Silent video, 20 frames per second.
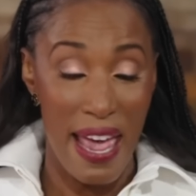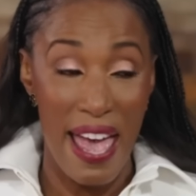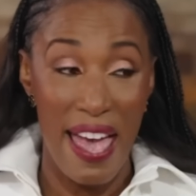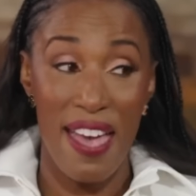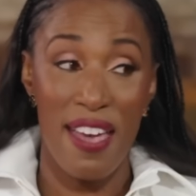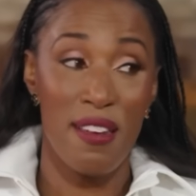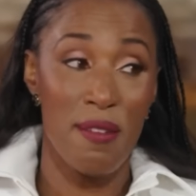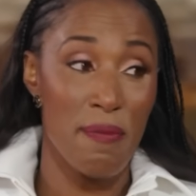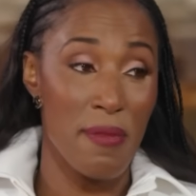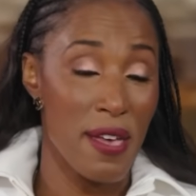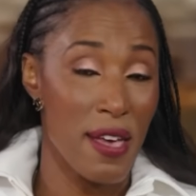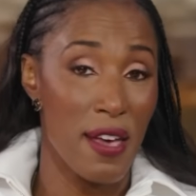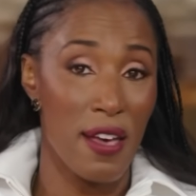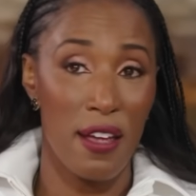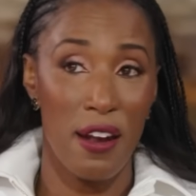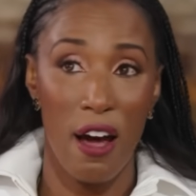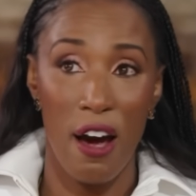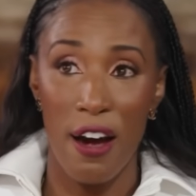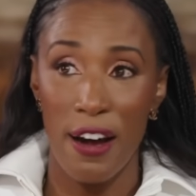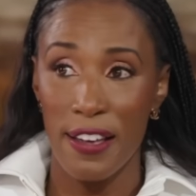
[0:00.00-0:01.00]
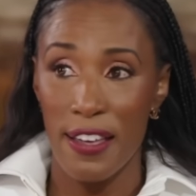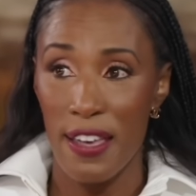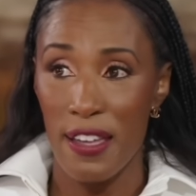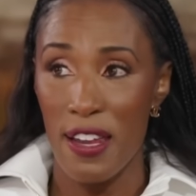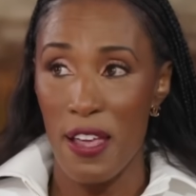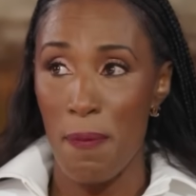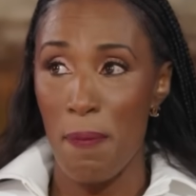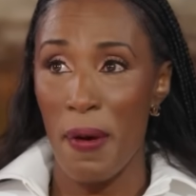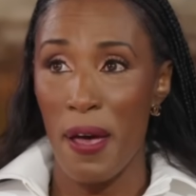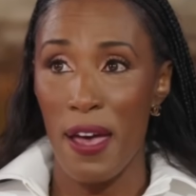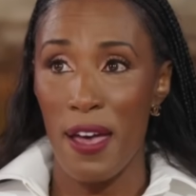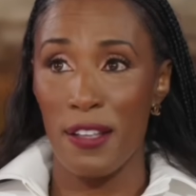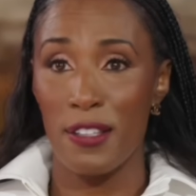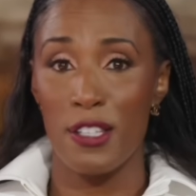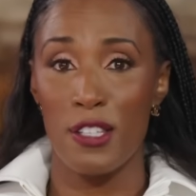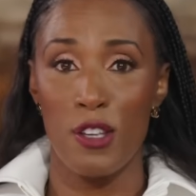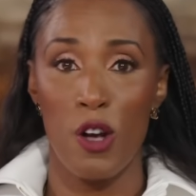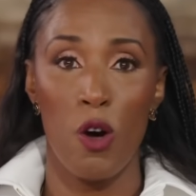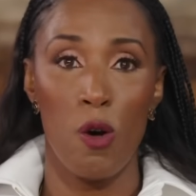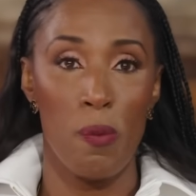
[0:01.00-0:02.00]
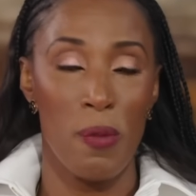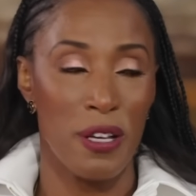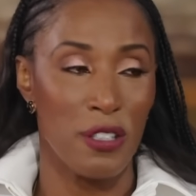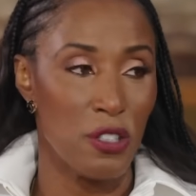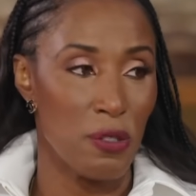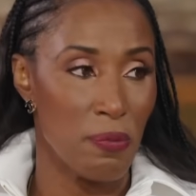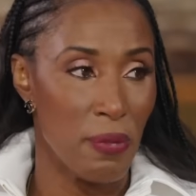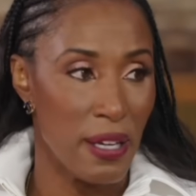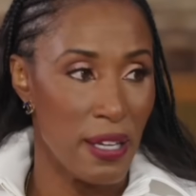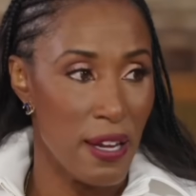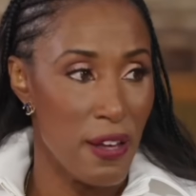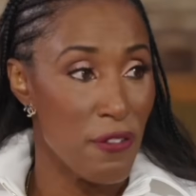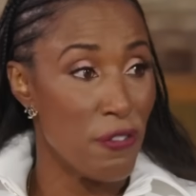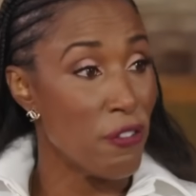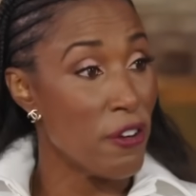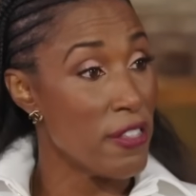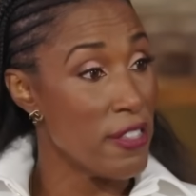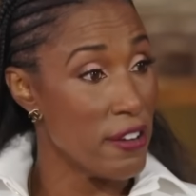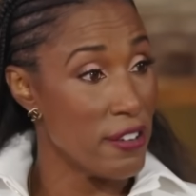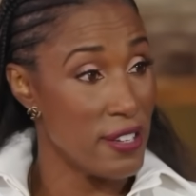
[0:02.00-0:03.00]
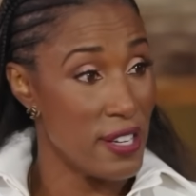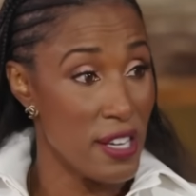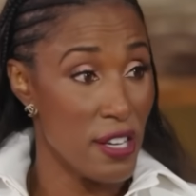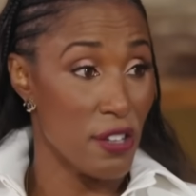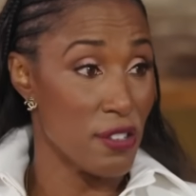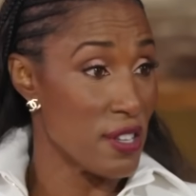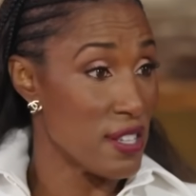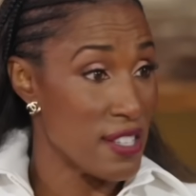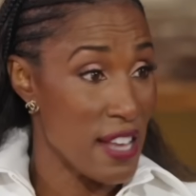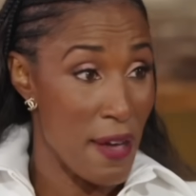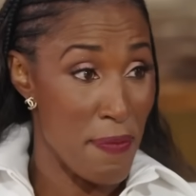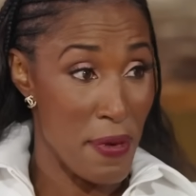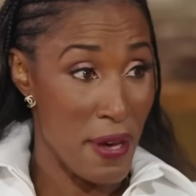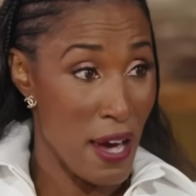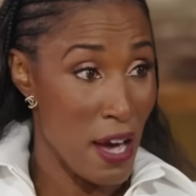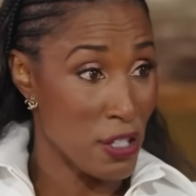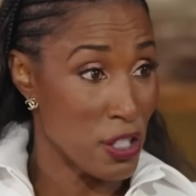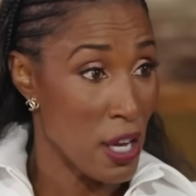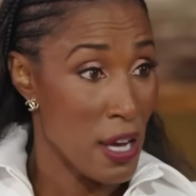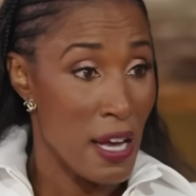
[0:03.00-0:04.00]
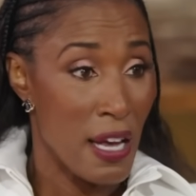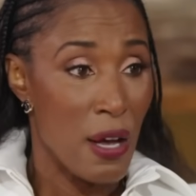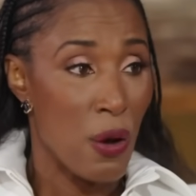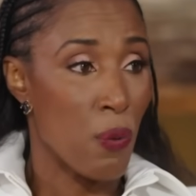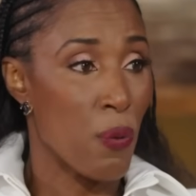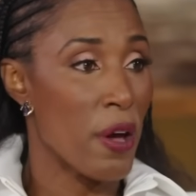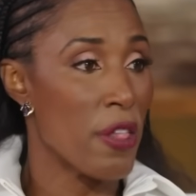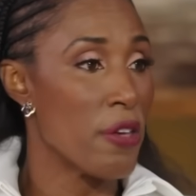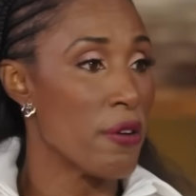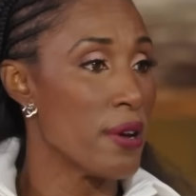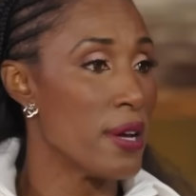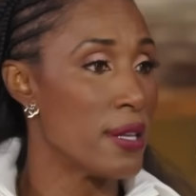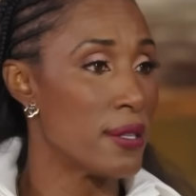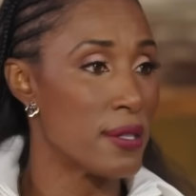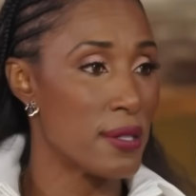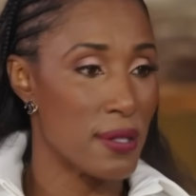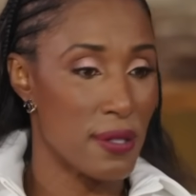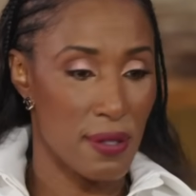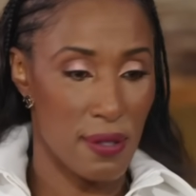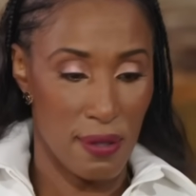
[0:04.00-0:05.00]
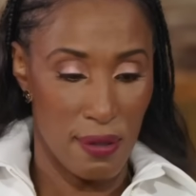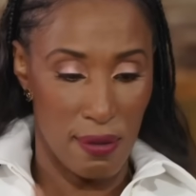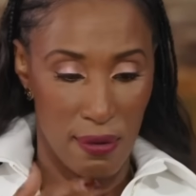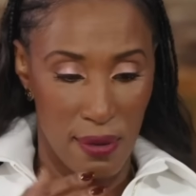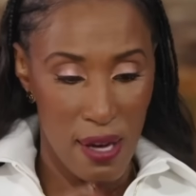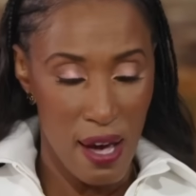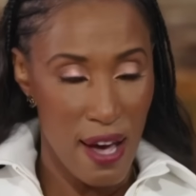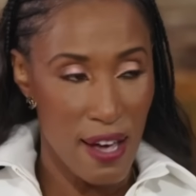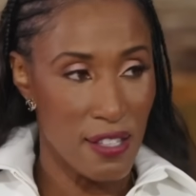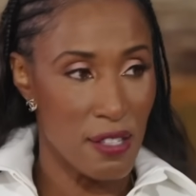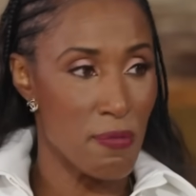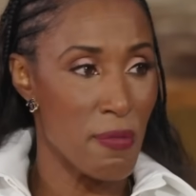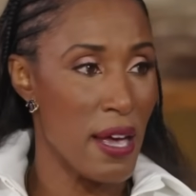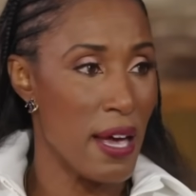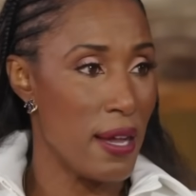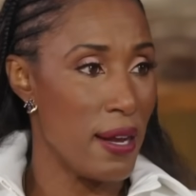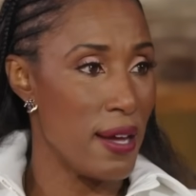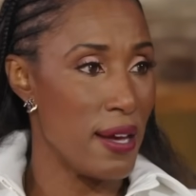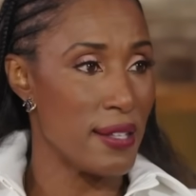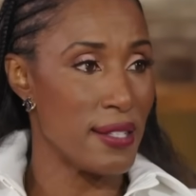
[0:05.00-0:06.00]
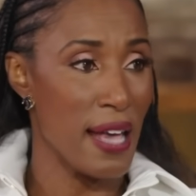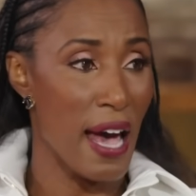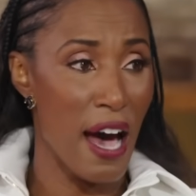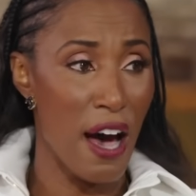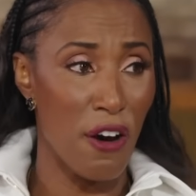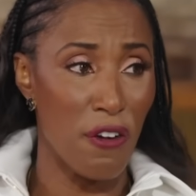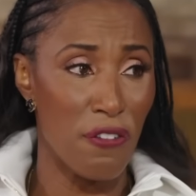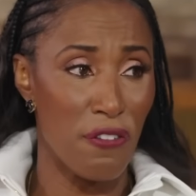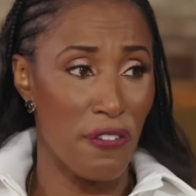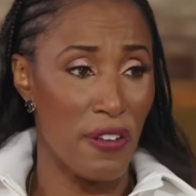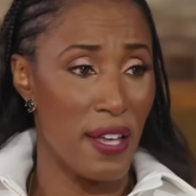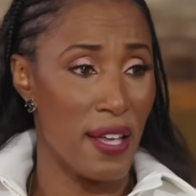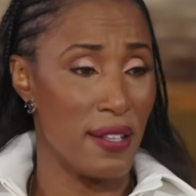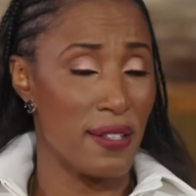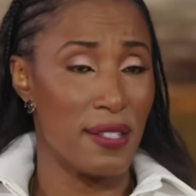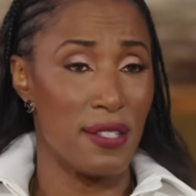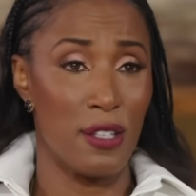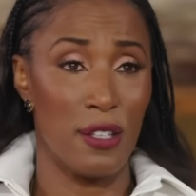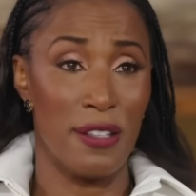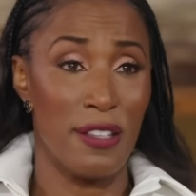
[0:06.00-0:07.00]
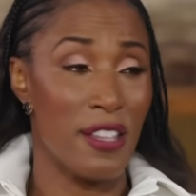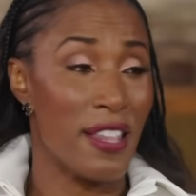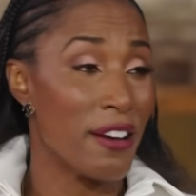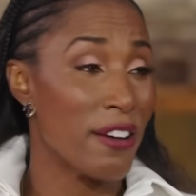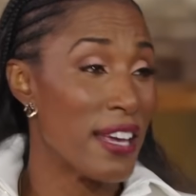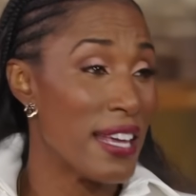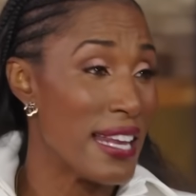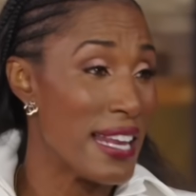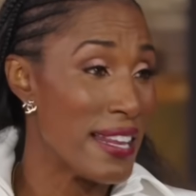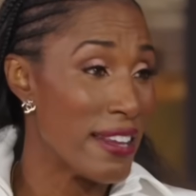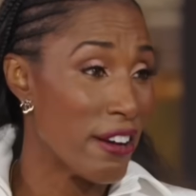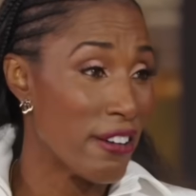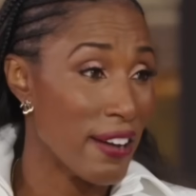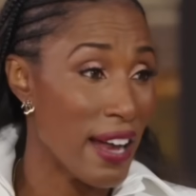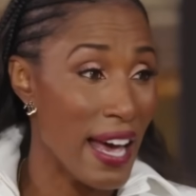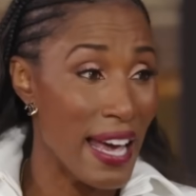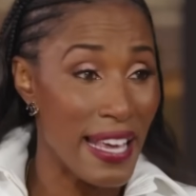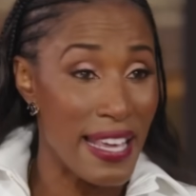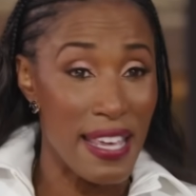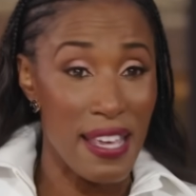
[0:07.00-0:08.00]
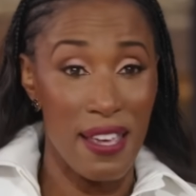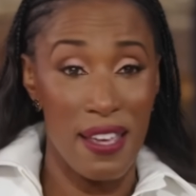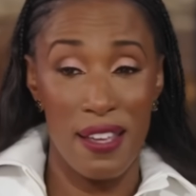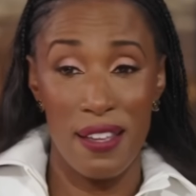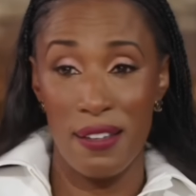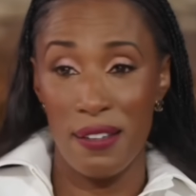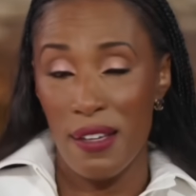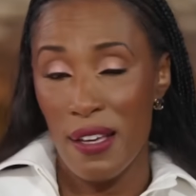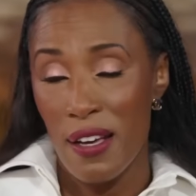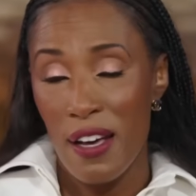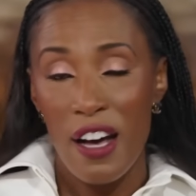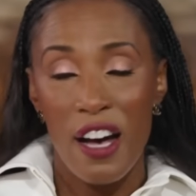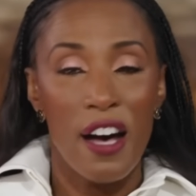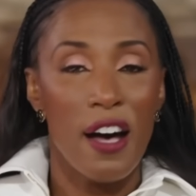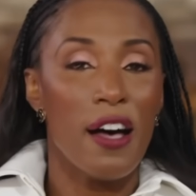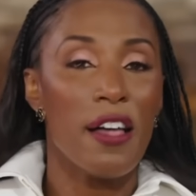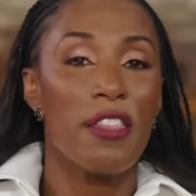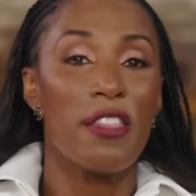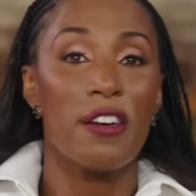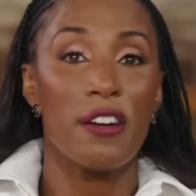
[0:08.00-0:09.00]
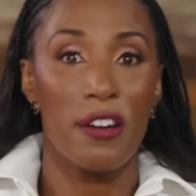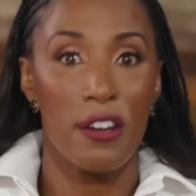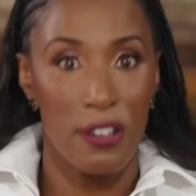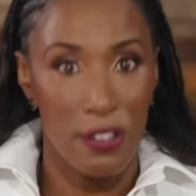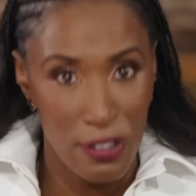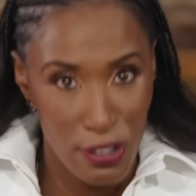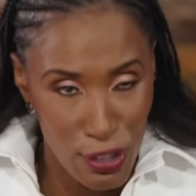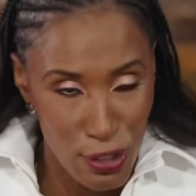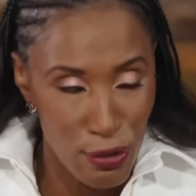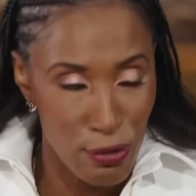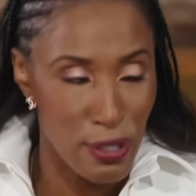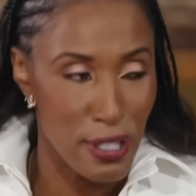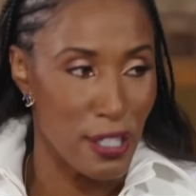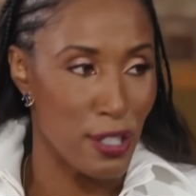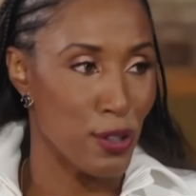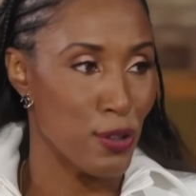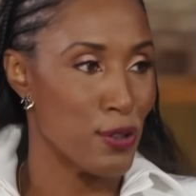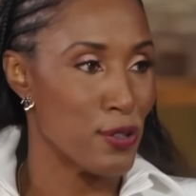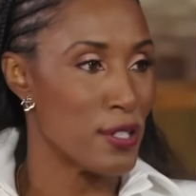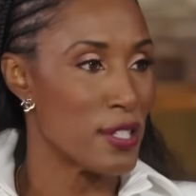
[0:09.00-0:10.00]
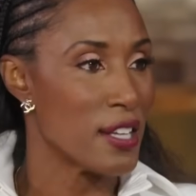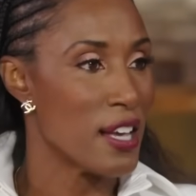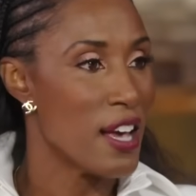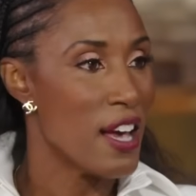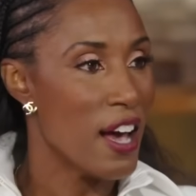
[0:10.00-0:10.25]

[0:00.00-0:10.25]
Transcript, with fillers: and men are getting paid so much money for their deals. The same That's thing else, whether it's cosmetics, outfits, they're getting their Nike and other shoe deals.